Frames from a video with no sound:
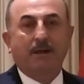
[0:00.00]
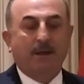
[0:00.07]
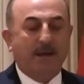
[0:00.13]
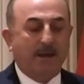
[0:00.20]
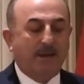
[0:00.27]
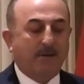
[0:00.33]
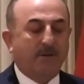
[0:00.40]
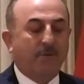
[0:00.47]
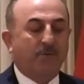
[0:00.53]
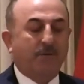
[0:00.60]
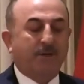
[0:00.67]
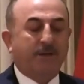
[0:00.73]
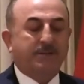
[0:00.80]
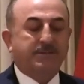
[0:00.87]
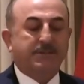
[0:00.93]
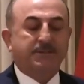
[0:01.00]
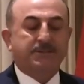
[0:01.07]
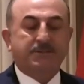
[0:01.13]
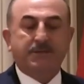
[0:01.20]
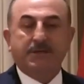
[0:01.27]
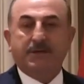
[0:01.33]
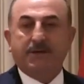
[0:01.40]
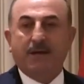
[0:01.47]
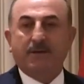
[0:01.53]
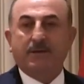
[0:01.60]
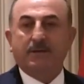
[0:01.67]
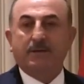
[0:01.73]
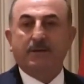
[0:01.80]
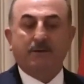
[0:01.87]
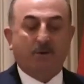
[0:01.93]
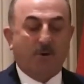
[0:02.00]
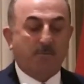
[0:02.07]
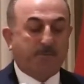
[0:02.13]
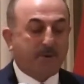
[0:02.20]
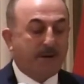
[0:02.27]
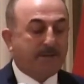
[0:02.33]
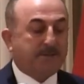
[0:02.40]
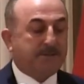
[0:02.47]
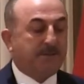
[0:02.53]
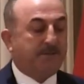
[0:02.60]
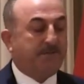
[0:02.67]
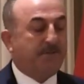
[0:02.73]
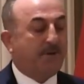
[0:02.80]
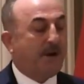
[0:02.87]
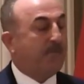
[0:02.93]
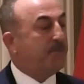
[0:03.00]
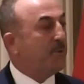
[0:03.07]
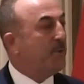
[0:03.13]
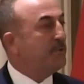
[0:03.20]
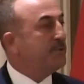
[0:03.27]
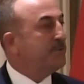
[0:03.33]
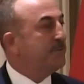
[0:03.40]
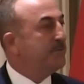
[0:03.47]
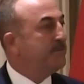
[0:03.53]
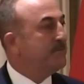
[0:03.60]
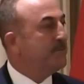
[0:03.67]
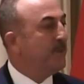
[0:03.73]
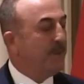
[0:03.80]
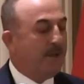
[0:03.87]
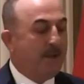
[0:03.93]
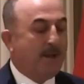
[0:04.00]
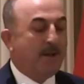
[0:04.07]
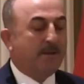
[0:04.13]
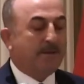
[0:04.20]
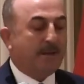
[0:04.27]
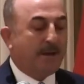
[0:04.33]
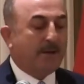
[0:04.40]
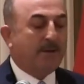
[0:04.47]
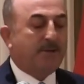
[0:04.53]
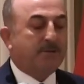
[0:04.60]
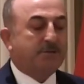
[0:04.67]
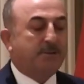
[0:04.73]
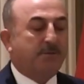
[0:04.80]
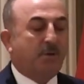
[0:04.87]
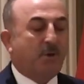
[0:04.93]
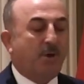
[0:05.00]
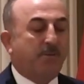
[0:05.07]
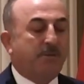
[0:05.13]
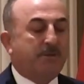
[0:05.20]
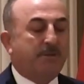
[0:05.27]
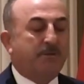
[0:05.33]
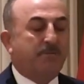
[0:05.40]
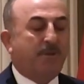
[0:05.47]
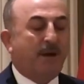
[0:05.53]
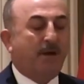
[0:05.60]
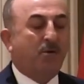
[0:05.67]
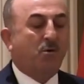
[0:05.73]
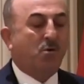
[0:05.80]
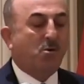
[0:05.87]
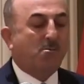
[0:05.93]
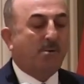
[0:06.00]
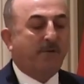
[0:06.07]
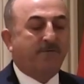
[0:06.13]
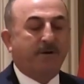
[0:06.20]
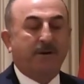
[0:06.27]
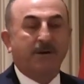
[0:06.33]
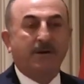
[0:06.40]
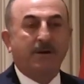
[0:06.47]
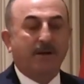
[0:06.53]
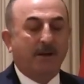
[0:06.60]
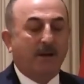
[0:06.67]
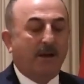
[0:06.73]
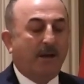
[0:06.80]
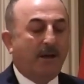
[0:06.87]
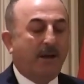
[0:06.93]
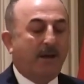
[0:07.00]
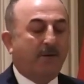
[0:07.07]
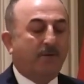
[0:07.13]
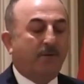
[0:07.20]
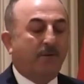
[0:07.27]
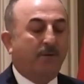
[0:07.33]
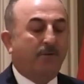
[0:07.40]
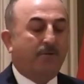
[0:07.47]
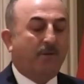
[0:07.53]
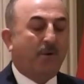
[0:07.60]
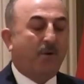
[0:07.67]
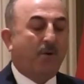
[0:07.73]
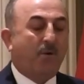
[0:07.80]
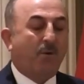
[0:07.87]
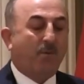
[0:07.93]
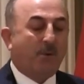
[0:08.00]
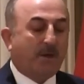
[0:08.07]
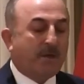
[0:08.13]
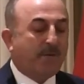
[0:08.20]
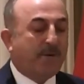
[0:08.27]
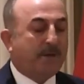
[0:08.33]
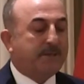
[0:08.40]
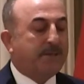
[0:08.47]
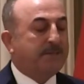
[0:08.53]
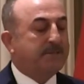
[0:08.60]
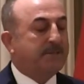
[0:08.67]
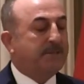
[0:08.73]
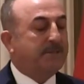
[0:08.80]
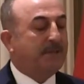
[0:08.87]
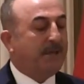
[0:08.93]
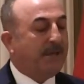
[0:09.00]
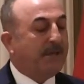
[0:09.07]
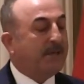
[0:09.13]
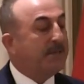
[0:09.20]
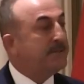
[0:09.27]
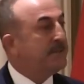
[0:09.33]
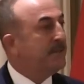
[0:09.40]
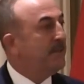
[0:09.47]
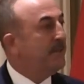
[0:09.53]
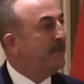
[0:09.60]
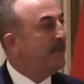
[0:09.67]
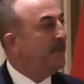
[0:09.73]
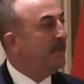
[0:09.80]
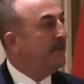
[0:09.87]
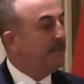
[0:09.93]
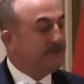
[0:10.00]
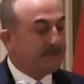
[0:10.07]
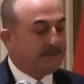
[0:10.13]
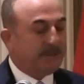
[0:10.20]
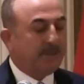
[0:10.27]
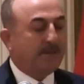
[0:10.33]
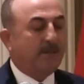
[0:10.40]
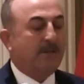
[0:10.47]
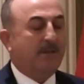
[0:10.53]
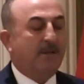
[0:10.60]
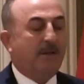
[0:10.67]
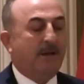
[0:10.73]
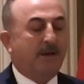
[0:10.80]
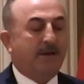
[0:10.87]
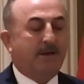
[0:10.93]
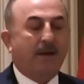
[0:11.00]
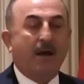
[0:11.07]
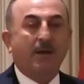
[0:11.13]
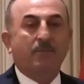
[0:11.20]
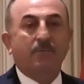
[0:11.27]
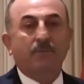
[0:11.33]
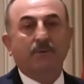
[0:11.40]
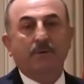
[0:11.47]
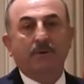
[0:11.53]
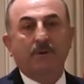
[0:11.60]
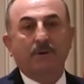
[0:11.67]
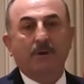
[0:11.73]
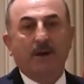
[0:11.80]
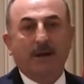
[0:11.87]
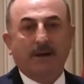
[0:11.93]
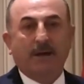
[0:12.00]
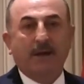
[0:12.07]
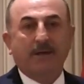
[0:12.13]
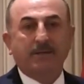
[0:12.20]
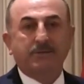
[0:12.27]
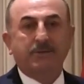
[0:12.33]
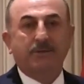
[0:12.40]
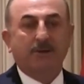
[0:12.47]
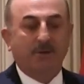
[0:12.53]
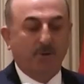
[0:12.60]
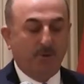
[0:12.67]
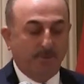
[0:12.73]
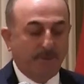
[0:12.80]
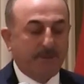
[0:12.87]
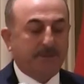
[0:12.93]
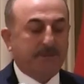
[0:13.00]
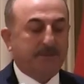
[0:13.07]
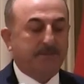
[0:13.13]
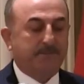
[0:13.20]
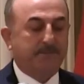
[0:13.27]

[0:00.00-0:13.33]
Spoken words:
and with a sincere and comprehensive approach. Terrorism committed by whomever and for whatever reason is still a crime against humanity.